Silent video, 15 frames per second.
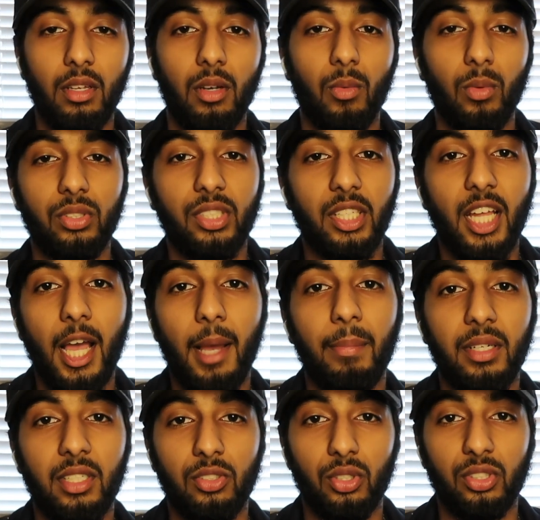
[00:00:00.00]
What's going to
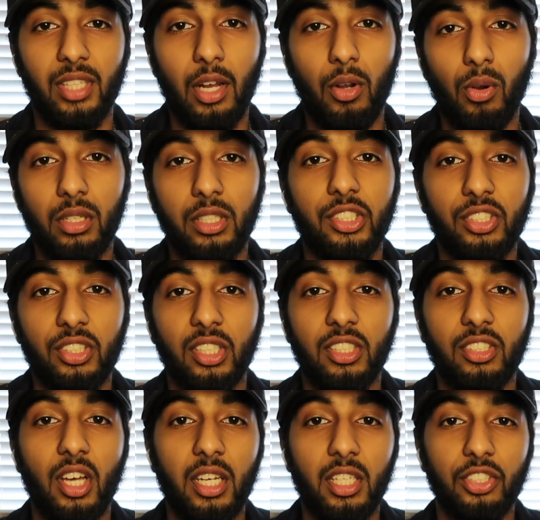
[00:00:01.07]
happen is your psychology is going to
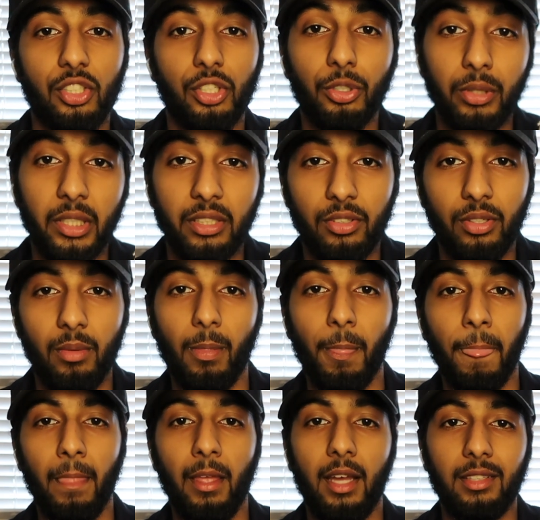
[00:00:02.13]
turn into greed.
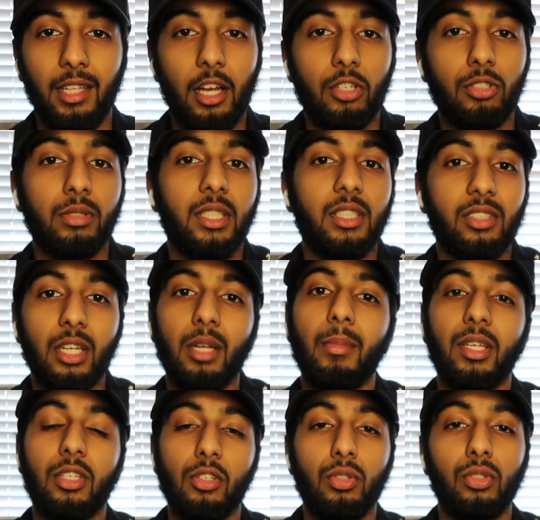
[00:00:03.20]
And that greed is going to
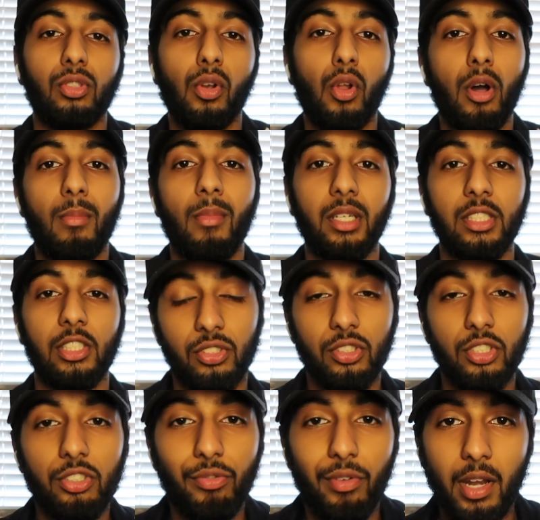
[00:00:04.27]
make you lose a lot of money. So
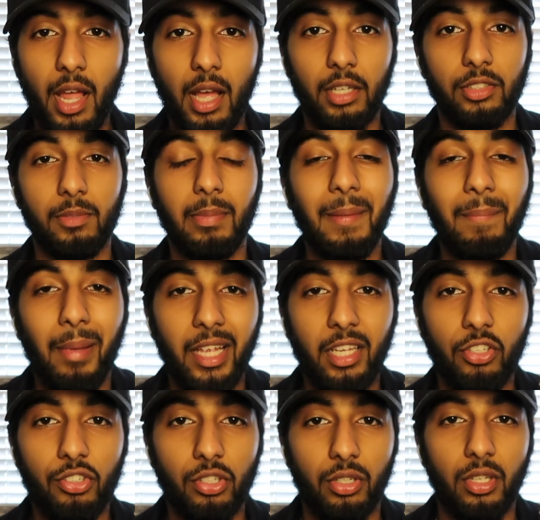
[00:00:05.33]
just relax, be
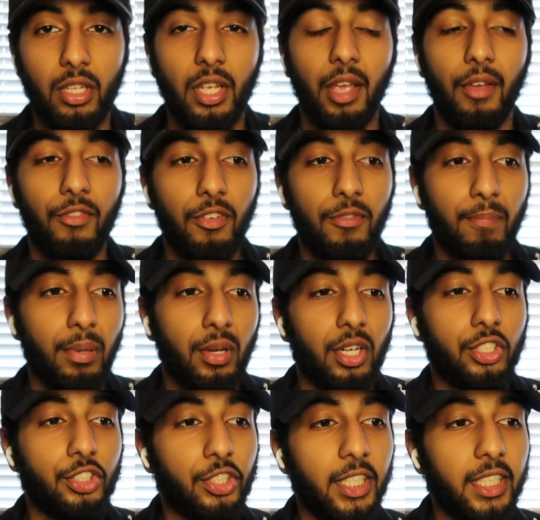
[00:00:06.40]
patient. If you put a
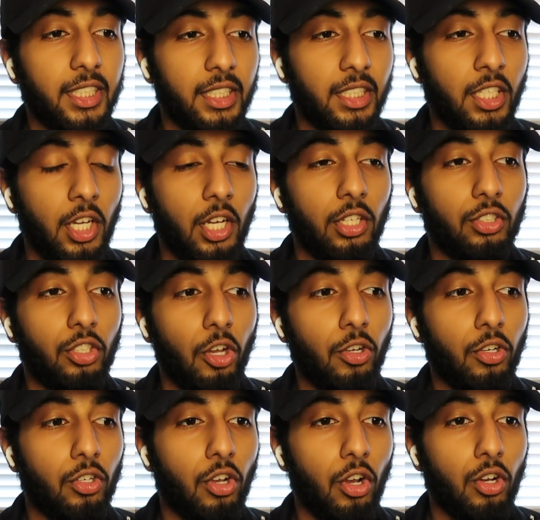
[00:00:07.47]
trade in,
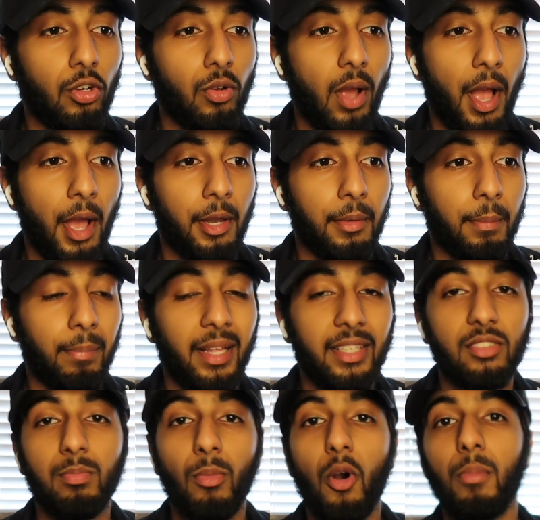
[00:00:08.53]
don't go and
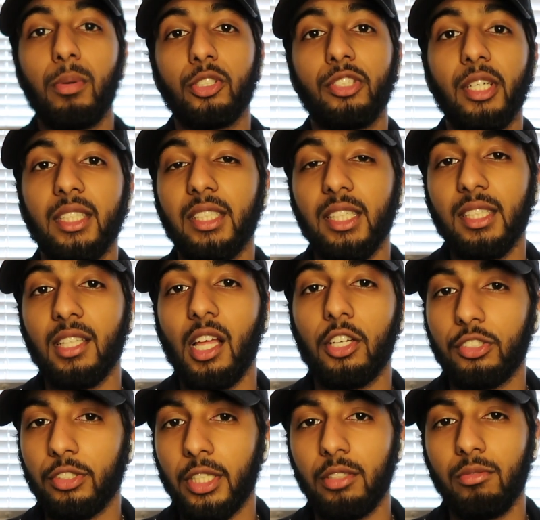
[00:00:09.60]
place multiple trades in that
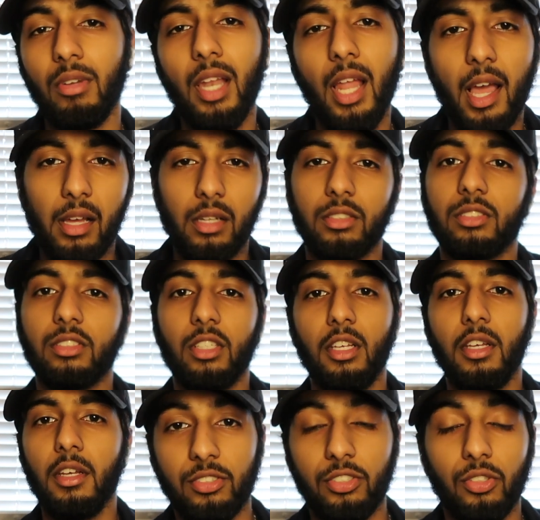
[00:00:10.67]
trade. Relax.
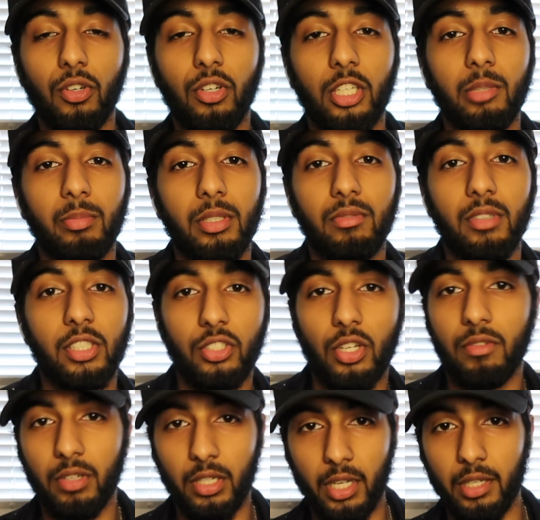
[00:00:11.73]
So you're not going to be rich
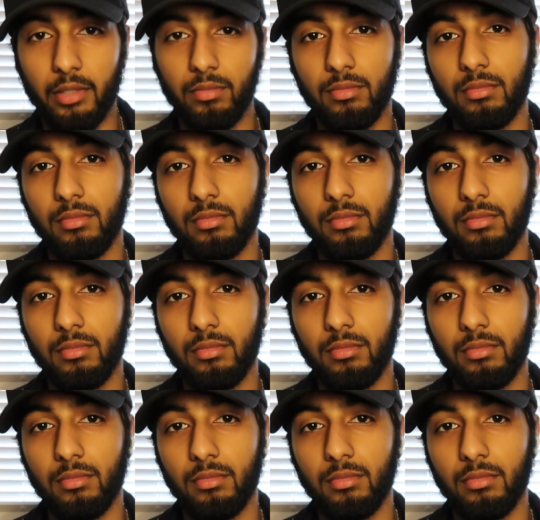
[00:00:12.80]
overnight.